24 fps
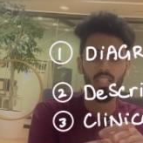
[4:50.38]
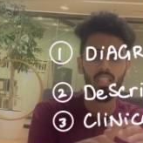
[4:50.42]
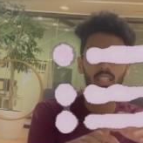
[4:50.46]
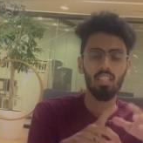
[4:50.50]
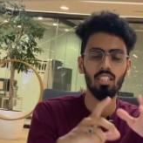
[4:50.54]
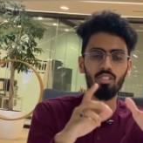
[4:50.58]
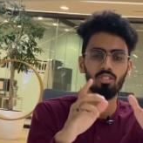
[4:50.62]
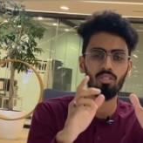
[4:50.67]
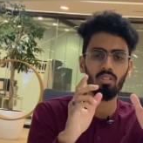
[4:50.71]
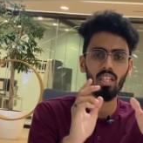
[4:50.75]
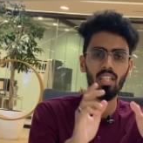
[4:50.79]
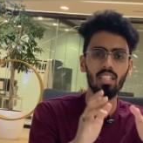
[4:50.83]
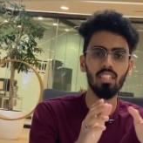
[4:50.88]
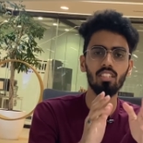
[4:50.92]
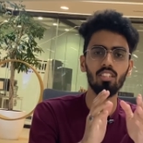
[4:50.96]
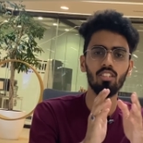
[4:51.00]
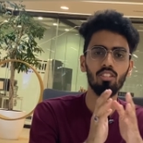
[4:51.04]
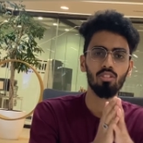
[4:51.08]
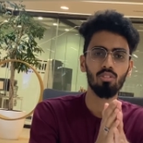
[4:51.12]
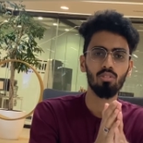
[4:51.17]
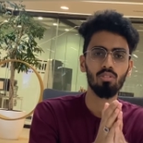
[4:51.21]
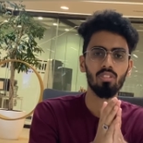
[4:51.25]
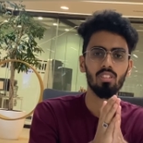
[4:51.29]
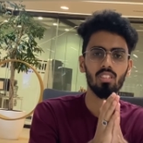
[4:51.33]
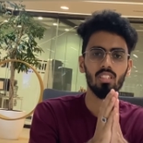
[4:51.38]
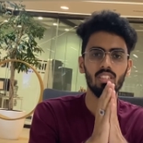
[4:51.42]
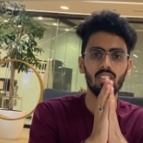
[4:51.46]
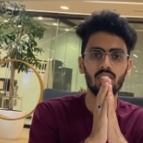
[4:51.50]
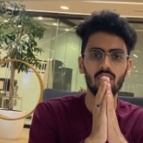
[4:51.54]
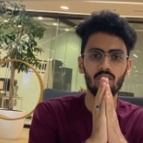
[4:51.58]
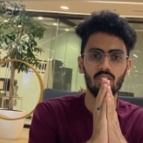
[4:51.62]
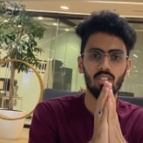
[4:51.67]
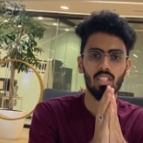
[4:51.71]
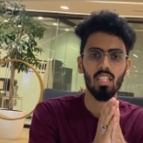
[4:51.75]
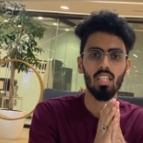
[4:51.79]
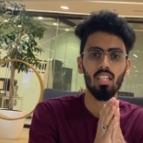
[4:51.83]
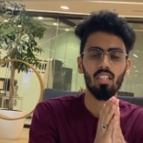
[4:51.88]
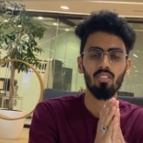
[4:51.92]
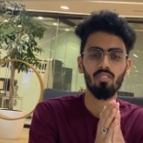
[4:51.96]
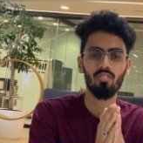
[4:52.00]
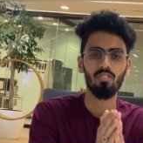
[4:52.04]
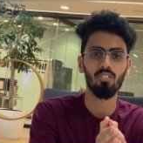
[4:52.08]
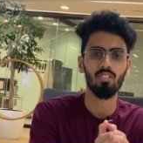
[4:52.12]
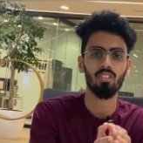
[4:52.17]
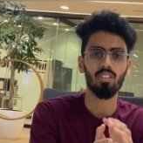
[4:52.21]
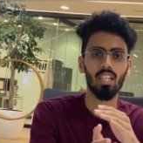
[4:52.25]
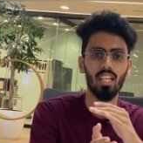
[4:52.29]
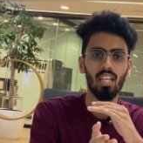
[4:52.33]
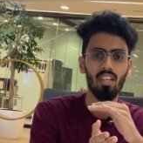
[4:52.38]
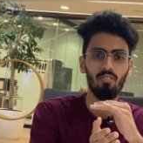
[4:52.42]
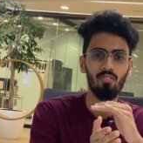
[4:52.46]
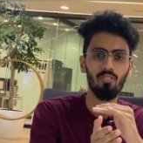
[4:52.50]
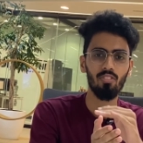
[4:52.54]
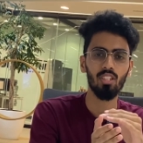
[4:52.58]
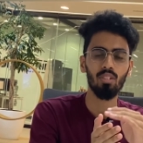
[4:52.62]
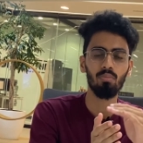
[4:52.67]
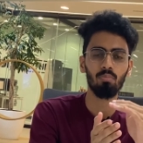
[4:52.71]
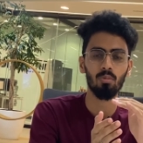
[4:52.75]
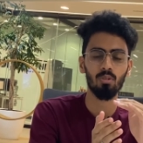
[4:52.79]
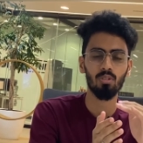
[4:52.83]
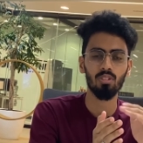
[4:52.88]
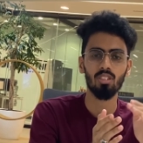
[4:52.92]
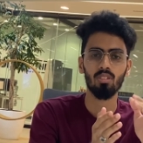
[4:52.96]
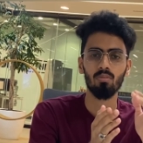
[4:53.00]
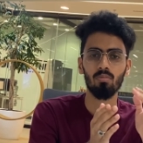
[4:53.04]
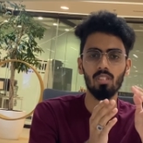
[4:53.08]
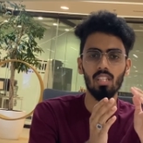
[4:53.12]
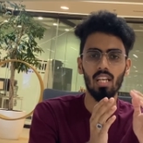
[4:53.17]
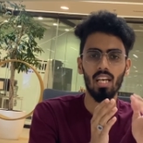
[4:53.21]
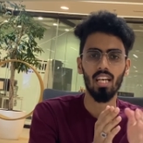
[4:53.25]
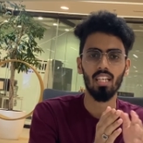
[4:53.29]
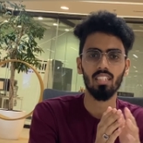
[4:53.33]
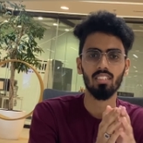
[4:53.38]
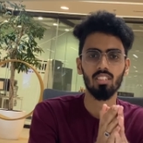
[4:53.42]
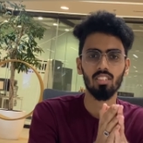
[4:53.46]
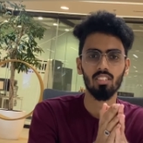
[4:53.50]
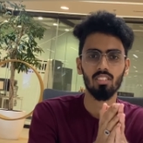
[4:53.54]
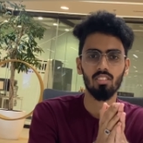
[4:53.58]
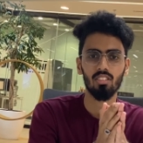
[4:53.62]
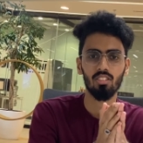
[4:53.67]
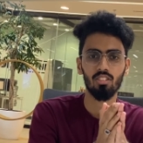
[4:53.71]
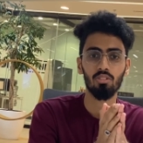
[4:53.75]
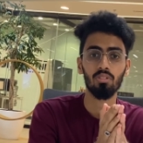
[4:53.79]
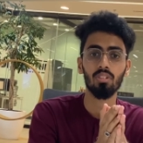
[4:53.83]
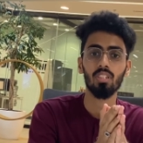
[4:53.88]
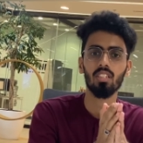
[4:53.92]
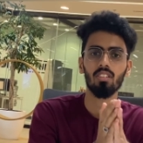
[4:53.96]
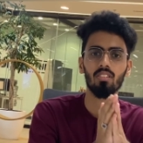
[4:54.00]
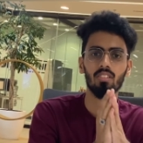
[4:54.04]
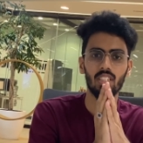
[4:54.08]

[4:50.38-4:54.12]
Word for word: Try to use this triad for every possible answer during your